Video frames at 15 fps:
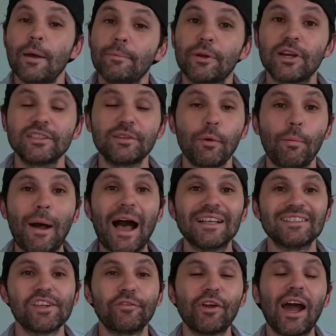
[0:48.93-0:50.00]
Because I'm a
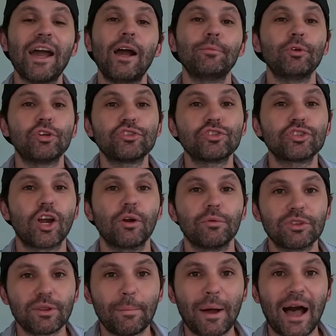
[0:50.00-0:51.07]
positive guy, I'm going to start
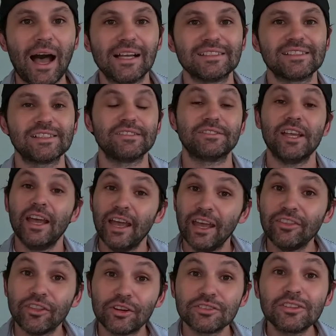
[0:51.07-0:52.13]
with the positives.
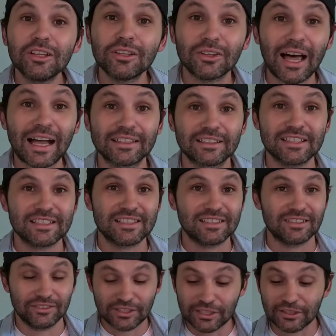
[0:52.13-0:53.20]
And there's a lot
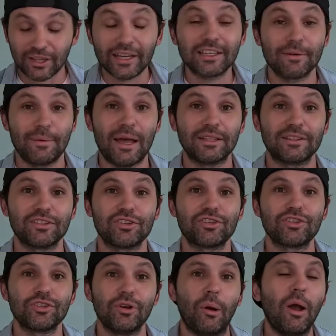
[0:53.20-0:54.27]
to like about this
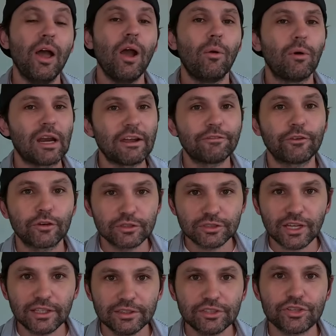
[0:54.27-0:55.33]
shoe. When I
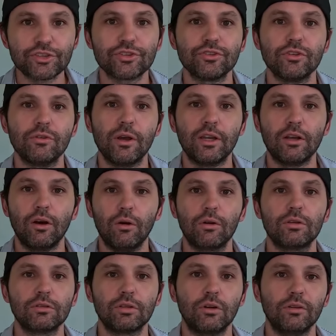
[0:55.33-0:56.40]
first got this shoe and
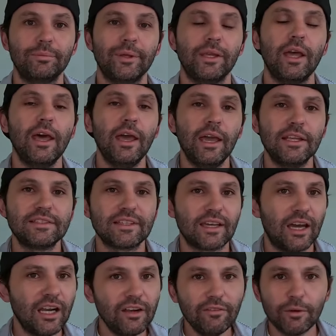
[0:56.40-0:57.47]
Hoka told me it's
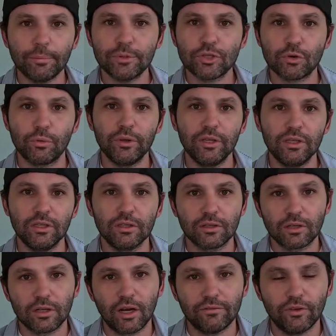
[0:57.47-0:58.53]
kind of a
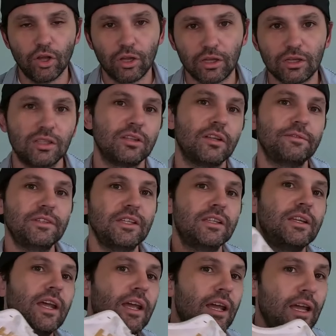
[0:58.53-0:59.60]
betweener of the
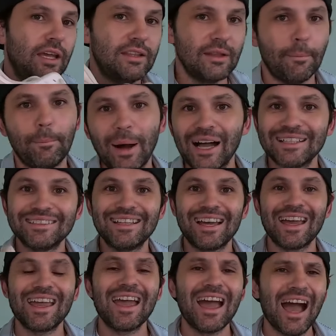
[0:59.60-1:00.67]
Clifton and the
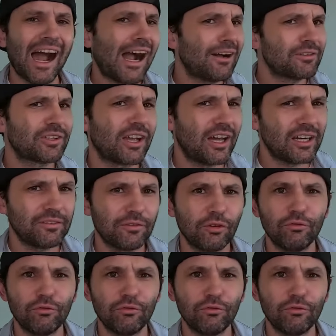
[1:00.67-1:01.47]
Bondi, I was kind of